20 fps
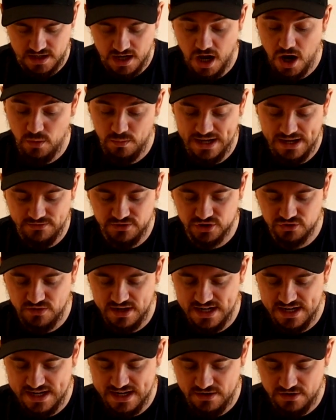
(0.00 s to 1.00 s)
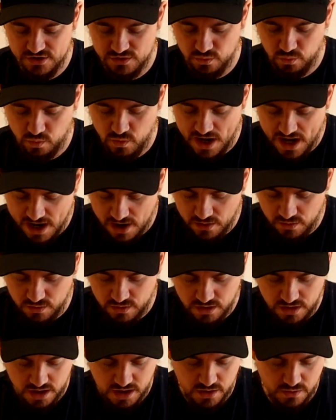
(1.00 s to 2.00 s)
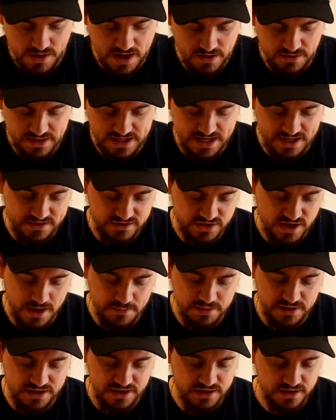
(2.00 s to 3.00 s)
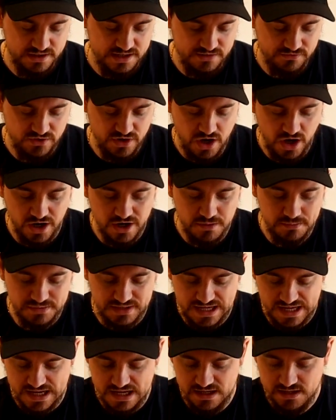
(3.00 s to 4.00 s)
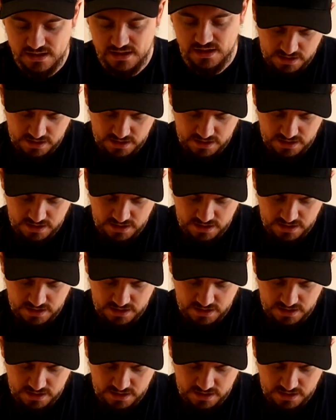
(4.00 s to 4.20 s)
Oh, we have a screen in here as well. Oh wow, okay, there's a couple of different items here.